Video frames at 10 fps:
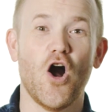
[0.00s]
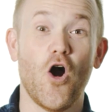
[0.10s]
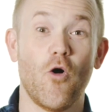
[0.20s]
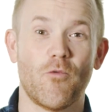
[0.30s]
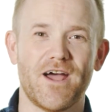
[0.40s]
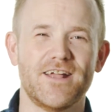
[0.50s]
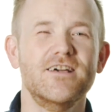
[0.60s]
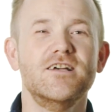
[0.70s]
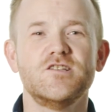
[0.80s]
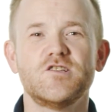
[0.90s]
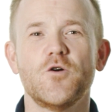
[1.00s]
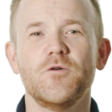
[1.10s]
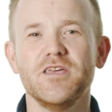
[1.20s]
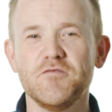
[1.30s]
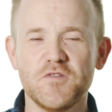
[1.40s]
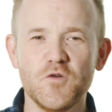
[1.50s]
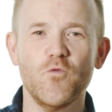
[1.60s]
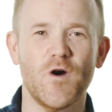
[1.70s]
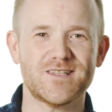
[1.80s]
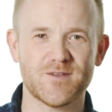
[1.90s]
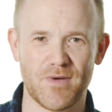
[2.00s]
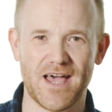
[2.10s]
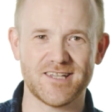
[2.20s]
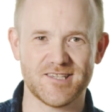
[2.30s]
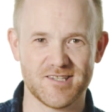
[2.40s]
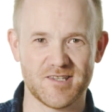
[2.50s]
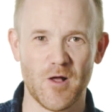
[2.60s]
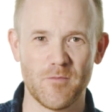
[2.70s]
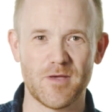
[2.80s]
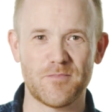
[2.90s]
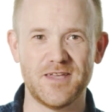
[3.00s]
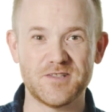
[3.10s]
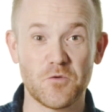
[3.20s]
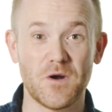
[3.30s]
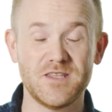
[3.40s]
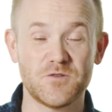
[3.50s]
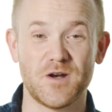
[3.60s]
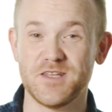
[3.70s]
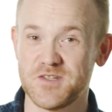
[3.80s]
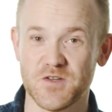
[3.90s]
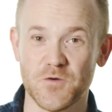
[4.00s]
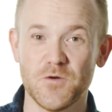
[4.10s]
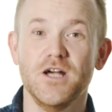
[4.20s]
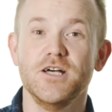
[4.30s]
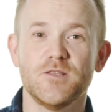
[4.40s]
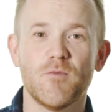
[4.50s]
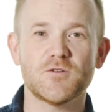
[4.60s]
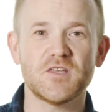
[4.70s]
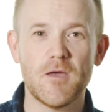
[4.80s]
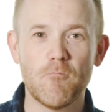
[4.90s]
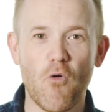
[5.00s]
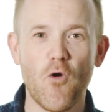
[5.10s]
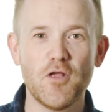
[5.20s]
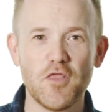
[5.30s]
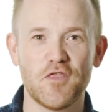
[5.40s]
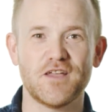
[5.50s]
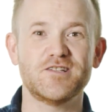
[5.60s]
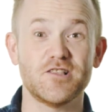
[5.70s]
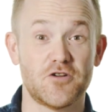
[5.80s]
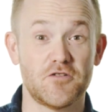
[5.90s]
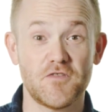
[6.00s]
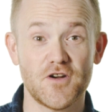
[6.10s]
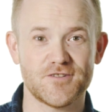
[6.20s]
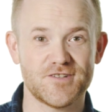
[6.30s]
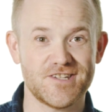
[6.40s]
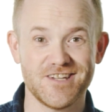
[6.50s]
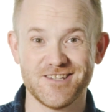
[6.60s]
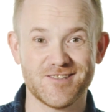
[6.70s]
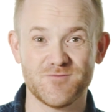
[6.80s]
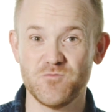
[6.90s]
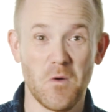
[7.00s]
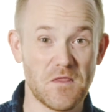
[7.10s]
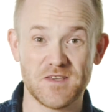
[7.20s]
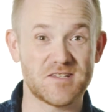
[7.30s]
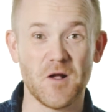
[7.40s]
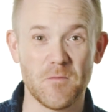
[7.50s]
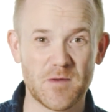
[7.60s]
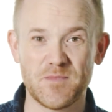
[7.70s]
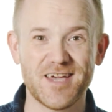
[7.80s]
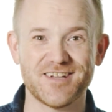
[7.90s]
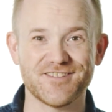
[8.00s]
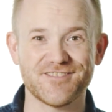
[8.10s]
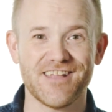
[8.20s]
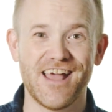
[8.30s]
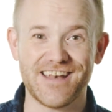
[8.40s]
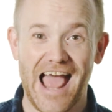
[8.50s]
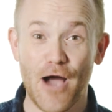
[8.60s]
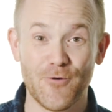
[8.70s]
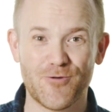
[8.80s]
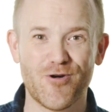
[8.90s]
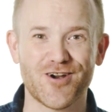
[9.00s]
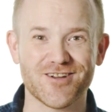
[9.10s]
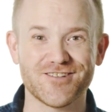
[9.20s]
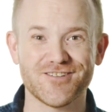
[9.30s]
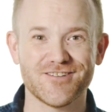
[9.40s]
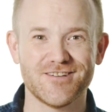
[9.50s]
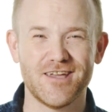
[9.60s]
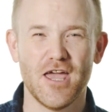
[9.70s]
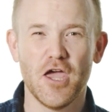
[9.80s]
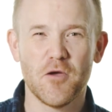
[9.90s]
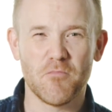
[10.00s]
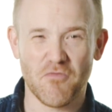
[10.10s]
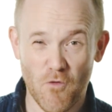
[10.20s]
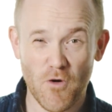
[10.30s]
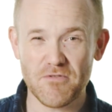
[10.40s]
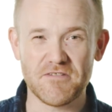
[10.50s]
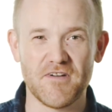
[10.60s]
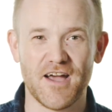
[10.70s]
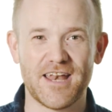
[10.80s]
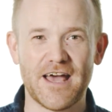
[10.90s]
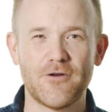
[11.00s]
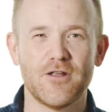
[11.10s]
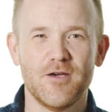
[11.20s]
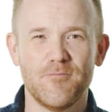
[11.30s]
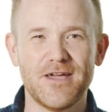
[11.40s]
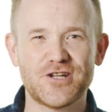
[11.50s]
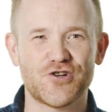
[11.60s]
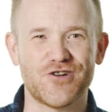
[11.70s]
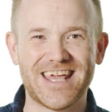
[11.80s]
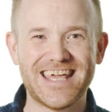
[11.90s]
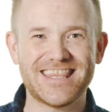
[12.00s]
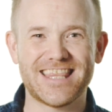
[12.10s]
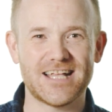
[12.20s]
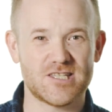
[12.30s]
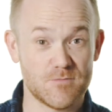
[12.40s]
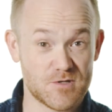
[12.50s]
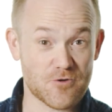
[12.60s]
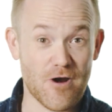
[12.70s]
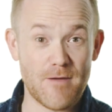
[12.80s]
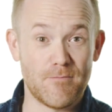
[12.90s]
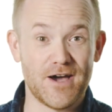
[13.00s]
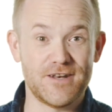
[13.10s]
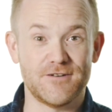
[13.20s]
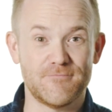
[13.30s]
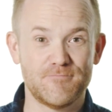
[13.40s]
All right, so if you want to pass the CELPIP in 2022, the most important thing to learn first is what the CELPIP is and how it works. Before we find out, make sure to hit that subscribe button.